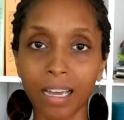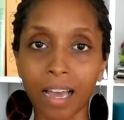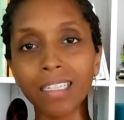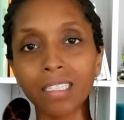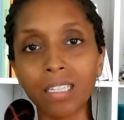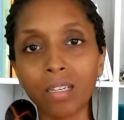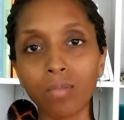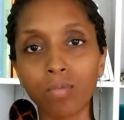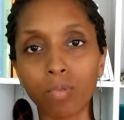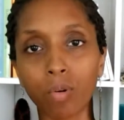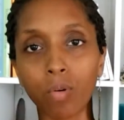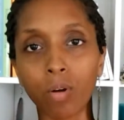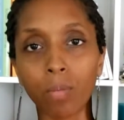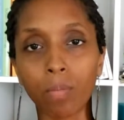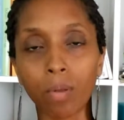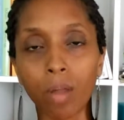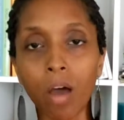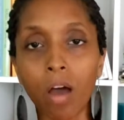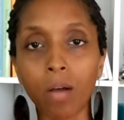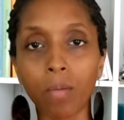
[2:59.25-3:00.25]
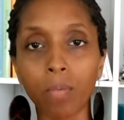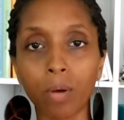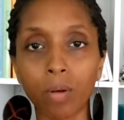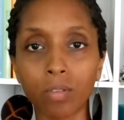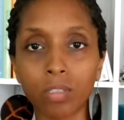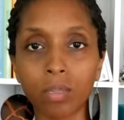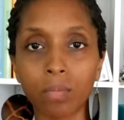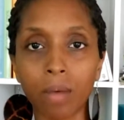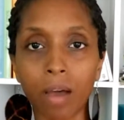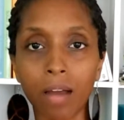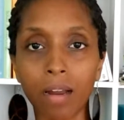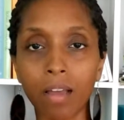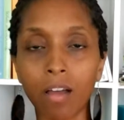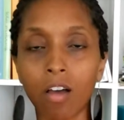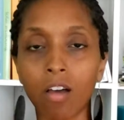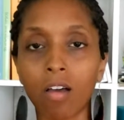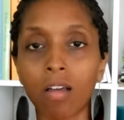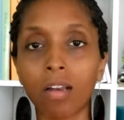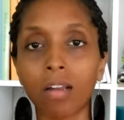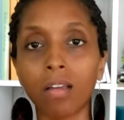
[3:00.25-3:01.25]
I actually wrote a blog post about it
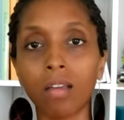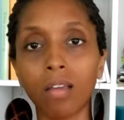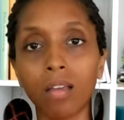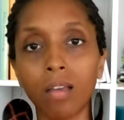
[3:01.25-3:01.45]
on